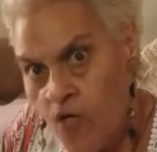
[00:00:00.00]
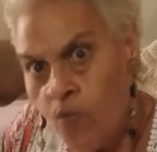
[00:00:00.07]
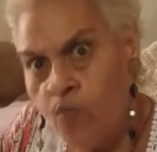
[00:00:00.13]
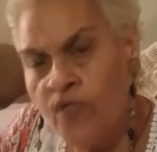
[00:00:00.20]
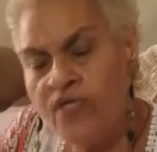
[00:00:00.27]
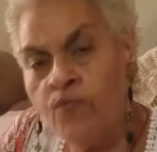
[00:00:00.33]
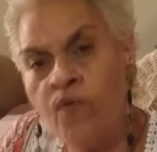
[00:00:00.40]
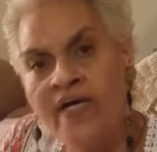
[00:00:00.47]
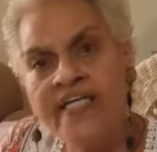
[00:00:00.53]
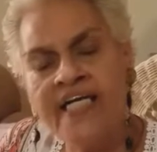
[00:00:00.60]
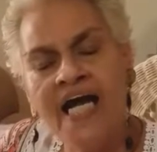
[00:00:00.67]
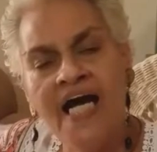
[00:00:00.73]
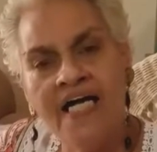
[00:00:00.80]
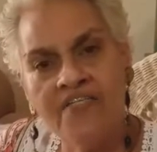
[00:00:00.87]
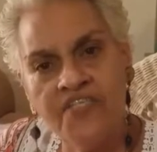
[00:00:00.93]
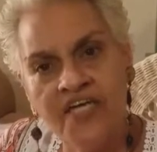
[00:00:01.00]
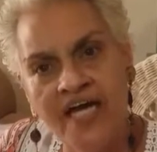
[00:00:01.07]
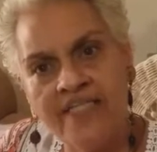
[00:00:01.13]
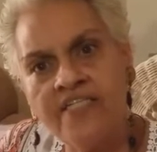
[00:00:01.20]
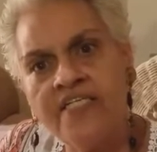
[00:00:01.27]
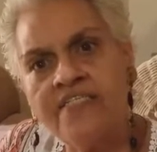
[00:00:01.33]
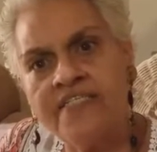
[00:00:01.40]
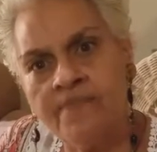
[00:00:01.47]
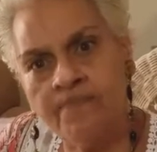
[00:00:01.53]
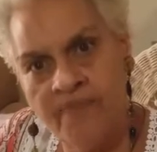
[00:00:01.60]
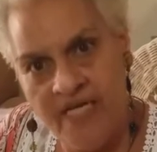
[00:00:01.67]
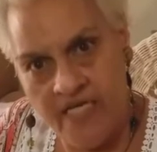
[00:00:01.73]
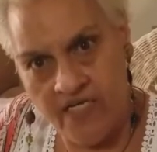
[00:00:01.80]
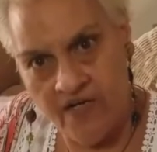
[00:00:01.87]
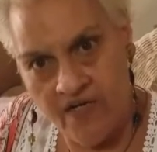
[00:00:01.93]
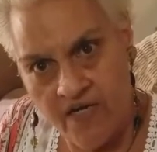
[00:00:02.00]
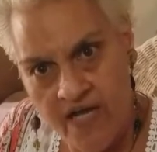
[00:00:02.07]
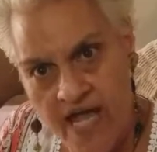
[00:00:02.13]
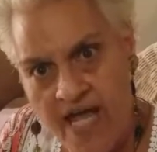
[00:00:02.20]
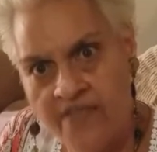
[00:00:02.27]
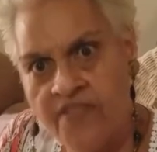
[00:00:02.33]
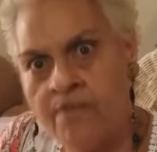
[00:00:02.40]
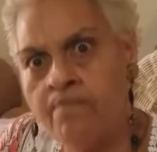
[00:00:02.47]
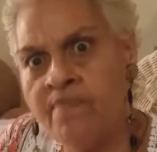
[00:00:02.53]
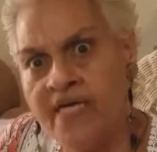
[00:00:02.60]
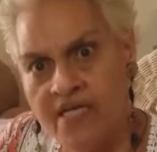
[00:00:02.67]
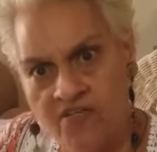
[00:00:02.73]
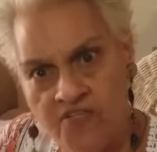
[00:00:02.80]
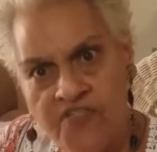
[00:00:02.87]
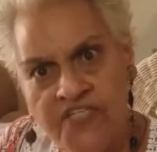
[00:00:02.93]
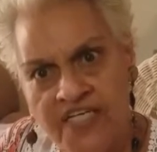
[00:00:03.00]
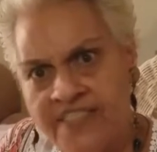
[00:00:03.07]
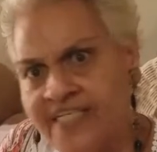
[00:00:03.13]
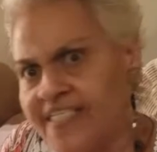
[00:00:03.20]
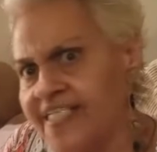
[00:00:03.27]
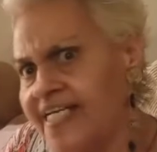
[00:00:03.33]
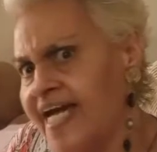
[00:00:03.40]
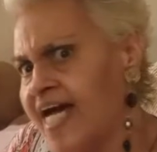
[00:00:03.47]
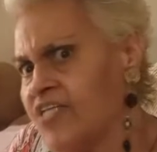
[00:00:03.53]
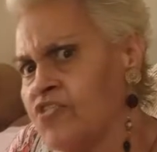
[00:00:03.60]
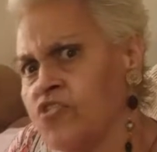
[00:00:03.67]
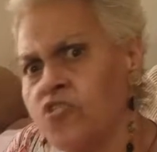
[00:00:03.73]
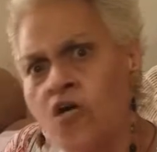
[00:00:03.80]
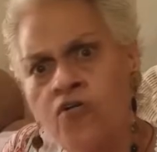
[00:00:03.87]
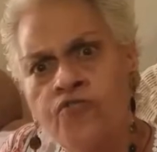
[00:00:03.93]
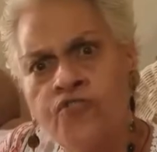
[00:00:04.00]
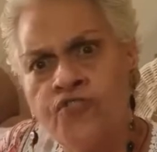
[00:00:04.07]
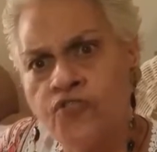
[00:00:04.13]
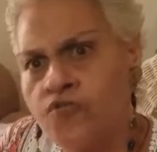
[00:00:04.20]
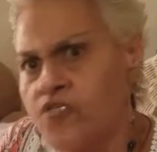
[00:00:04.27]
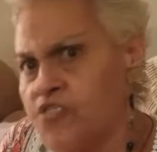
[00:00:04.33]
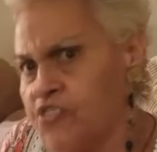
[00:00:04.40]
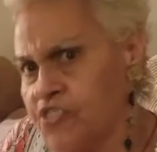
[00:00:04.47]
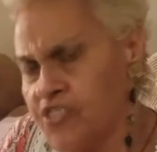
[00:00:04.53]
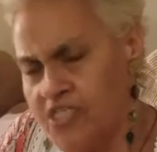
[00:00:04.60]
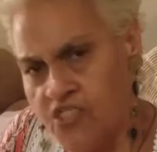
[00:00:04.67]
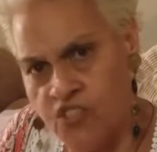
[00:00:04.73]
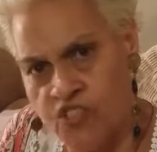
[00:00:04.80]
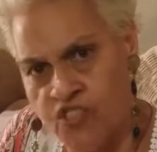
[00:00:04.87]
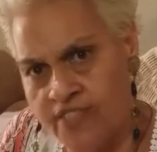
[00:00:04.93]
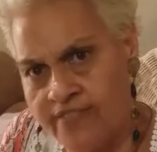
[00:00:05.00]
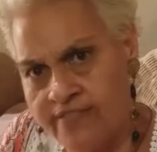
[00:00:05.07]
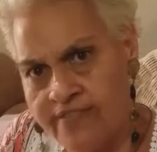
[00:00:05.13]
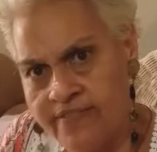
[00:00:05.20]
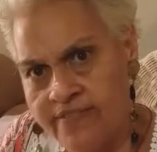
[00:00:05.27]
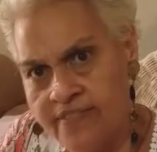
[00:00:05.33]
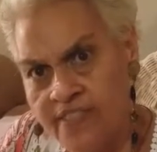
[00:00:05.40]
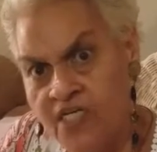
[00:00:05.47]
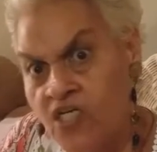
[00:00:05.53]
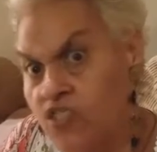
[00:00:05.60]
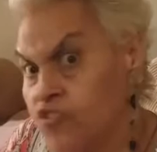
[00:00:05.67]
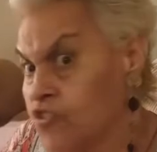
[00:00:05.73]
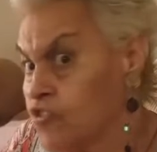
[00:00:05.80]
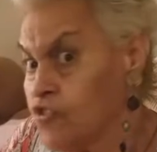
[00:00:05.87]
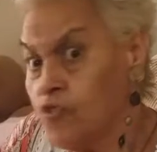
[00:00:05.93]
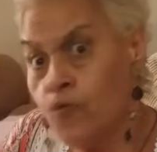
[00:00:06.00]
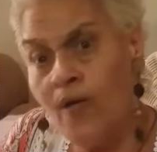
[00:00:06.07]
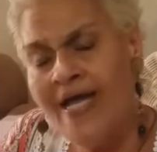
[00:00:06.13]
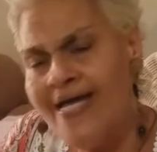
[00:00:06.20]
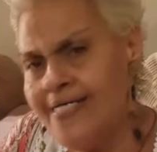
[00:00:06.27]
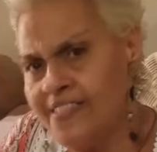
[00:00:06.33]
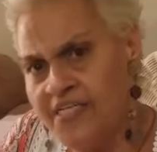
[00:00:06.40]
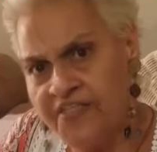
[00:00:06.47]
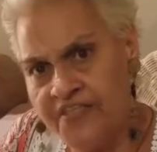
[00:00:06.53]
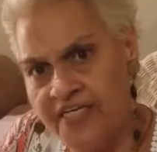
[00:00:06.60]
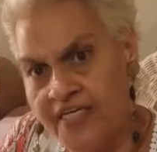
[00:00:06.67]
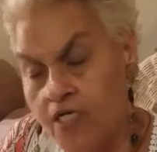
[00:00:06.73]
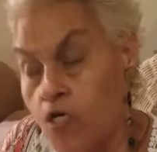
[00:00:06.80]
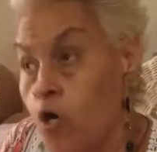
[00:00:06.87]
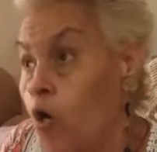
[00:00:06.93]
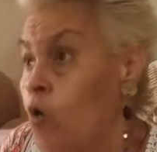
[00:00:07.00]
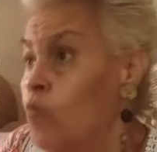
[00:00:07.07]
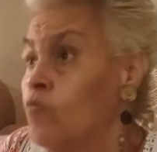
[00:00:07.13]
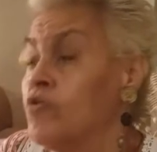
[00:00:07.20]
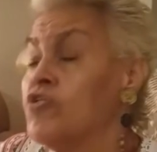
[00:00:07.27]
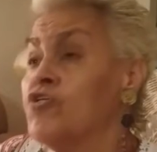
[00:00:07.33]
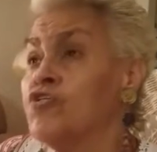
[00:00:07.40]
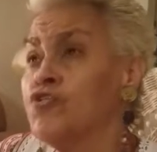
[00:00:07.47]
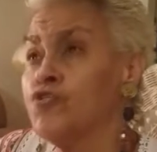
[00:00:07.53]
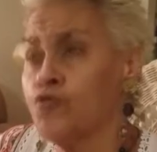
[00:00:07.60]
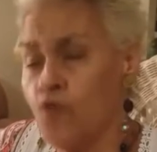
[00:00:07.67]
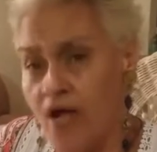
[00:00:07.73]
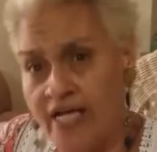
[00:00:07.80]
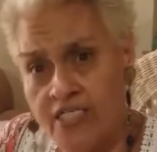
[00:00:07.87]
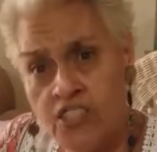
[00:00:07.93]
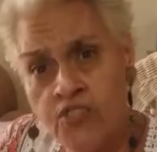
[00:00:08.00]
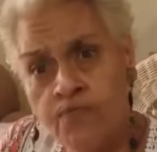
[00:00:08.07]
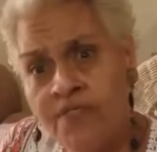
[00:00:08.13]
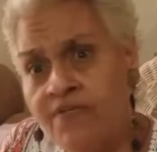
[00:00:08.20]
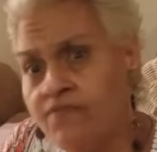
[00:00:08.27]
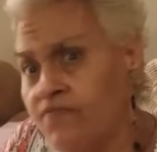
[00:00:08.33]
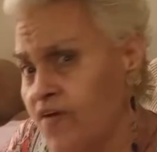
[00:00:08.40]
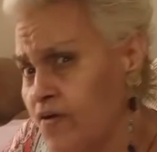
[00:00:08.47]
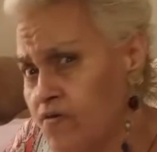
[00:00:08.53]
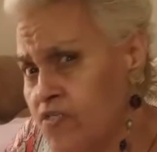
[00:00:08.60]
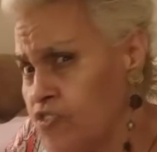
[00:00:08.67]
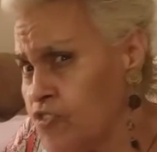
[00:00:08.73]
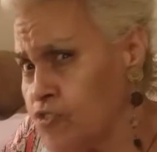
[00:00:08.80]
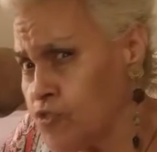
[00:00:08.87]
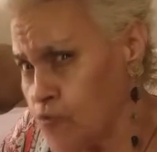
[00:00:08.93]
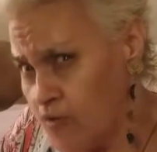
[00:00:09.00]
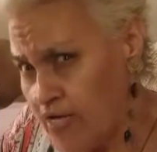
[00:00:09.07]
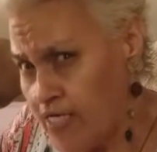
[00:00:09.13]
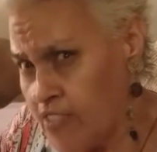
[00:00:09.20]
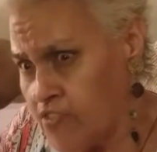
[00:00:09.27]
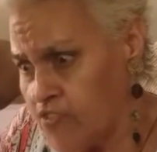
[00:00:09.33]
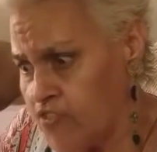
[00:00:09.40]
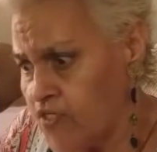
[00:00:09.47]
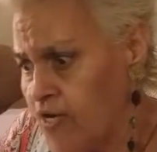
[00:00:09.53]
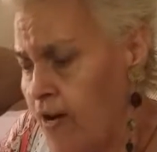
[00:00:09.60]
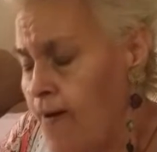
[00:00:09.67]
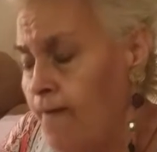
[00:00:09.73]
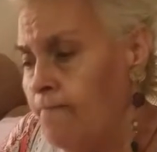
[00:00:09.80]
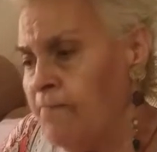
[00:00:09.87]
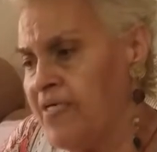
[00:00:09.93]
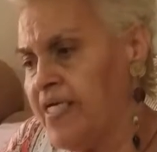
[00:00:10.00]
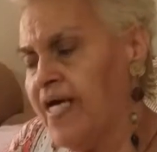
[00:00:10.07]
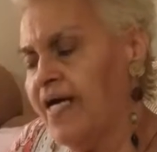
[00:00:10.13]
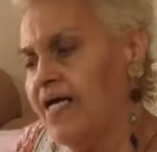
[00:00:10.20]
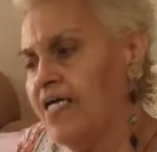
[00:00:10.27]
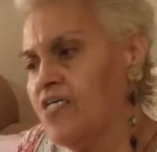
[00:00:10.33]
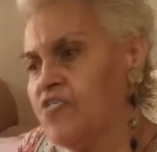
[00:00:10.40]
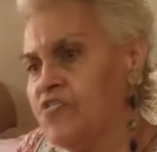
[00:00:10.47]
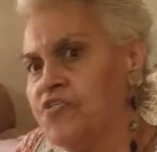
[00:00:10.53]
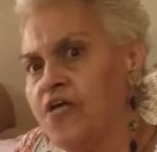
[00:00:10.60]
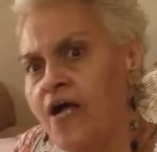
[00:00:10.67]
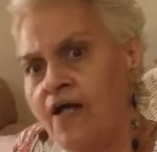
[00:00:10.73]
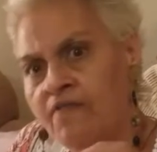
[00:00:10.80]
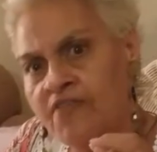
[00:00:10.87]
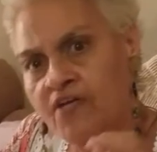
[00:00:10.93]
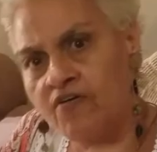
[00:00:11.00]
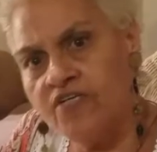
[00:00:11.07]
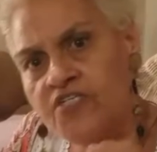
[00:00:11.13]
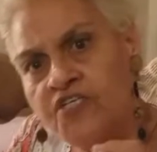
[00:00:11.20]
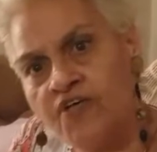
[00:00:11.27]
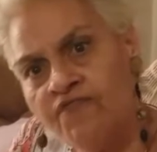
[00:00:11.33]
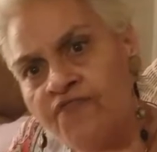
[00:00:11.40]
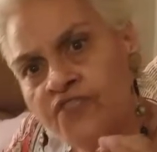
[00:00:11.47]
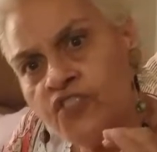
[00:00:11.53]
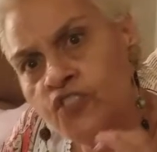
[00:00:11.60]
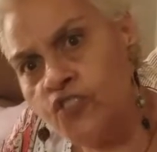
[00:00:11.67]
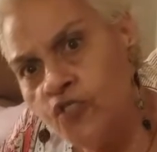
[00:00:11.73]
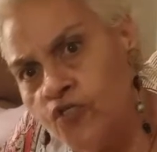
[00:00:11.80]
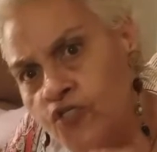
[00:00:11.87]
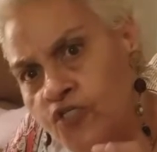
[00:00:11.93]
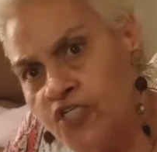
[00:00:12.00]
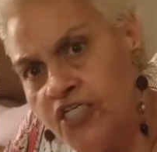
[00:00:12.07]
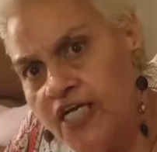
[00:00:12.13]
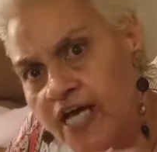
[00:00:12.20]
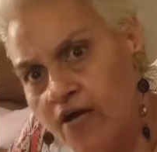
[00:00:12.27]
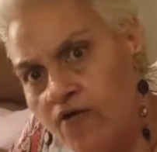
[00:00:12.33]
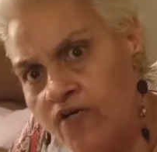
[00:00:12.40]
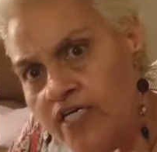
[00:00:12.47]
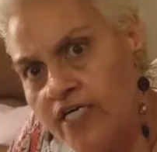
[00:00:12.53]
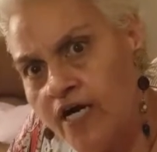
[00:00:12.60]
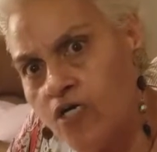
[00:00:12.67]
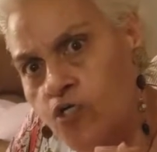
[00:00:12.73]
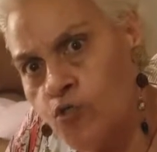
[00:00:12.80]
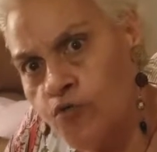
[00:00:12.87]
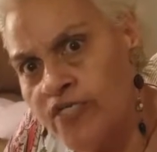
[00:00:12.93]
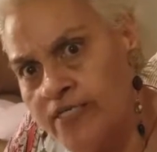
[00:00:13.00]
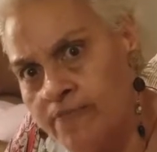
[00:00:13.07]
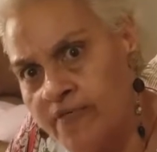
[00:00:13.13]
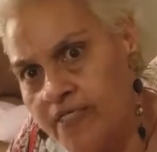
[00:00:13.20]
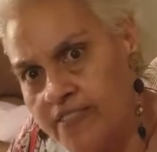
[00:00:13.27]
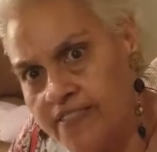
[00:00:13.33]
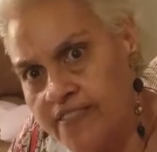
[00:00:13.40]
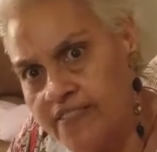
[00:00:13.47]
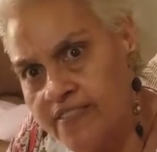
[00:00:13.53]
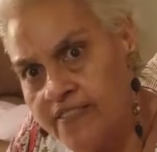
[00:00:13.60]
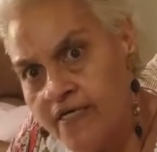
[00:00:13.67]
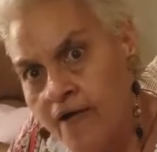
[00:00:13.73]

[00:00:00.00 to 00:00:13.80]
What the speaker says: We went, contacted the mayor, and the mayor said that he had no jurisdiction to do anything, which strikes me very strange, because there is a fiduciary agreement